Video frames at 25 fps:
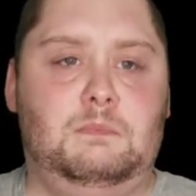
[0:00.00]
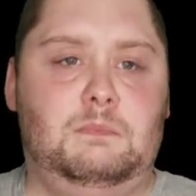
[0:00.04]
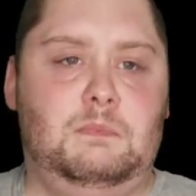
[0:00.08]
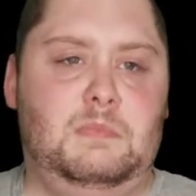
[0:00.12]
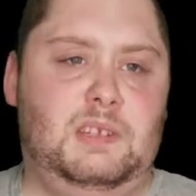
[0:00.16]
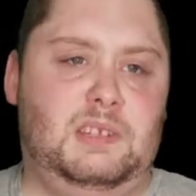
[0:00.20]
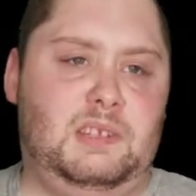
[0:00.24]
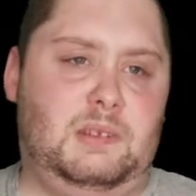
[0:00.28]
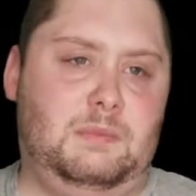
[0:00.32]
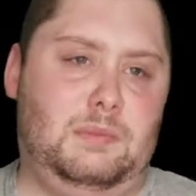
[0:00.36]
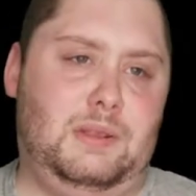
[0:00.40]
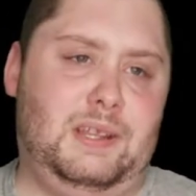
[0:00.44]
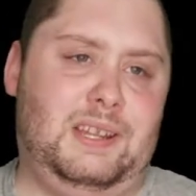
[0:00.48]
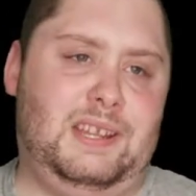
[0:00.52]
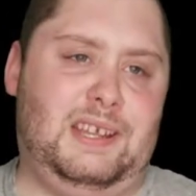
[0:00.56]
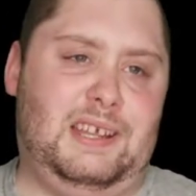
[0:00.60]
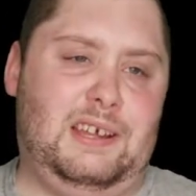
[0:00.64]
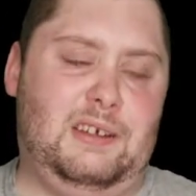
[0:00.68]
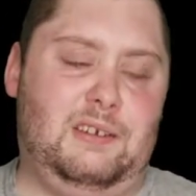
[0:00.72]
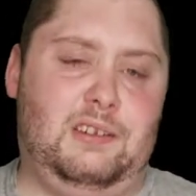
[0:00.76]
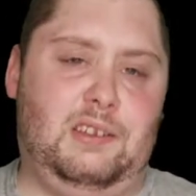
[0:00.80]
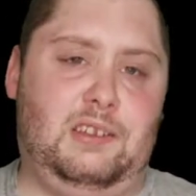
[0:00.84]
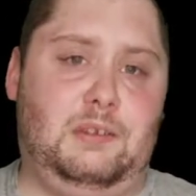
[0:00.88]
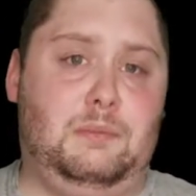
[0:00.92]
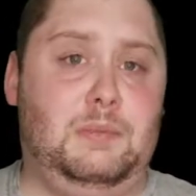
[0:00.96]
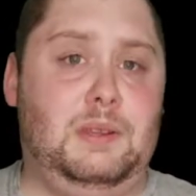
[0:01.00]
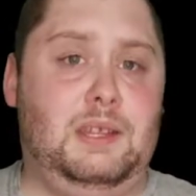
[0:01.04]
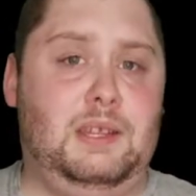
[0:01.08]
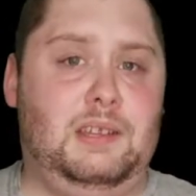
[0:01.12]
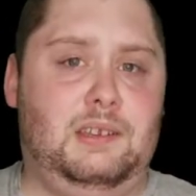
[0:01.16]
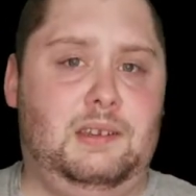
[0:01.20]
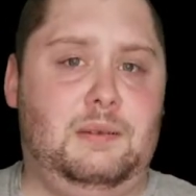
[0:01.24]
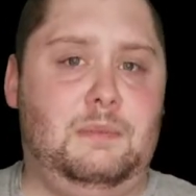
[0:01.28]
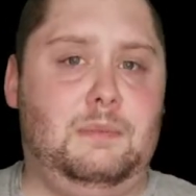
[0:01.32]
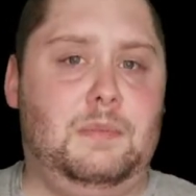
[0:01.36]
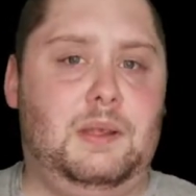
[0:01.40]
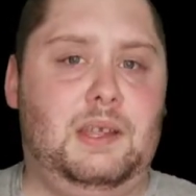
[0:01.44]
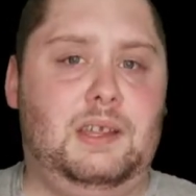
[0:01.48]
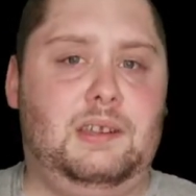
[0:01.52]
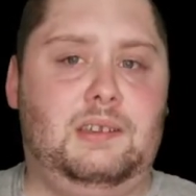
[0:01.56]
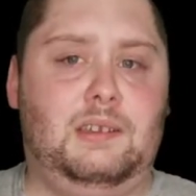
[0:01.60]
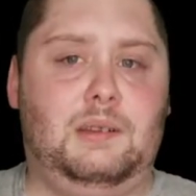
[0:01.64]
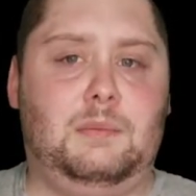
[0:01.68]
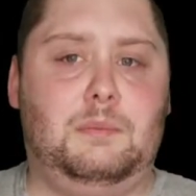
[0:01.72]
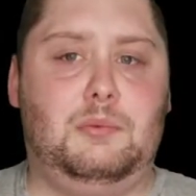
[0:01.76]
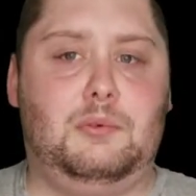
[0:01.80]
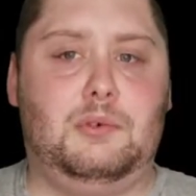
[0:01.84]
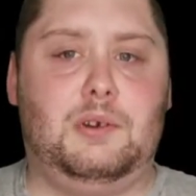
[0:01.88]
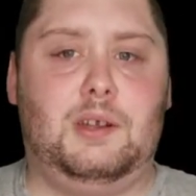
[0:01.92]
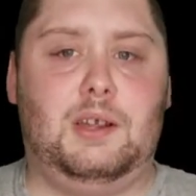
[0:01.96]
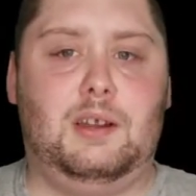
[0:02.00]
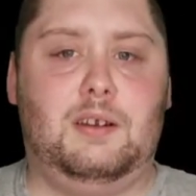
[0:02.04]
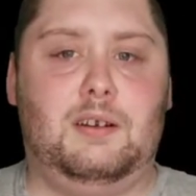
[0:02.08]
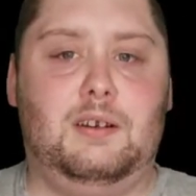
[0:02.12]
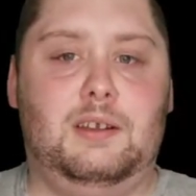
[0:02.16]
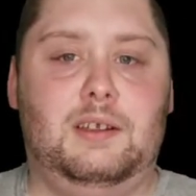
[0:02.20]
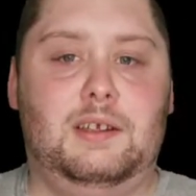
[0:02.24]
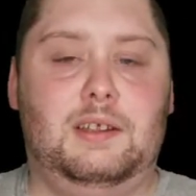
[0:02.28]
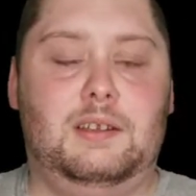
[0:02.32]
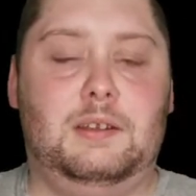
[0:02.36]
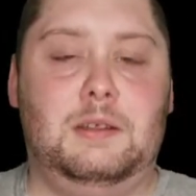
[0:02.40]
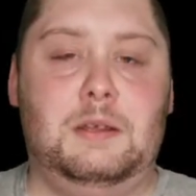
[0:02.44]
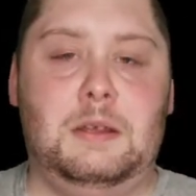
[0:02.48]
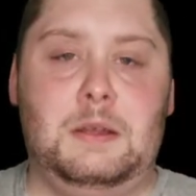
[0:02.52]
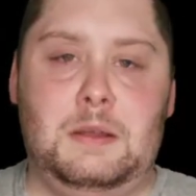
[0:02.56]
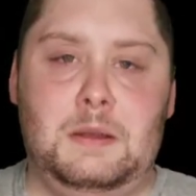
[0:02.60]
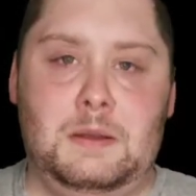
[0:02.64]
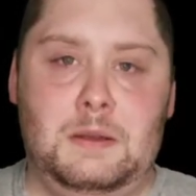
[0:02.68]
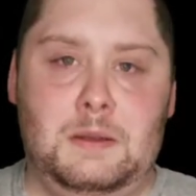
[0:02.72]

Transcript: explaining how to speak some basic Bulgarian,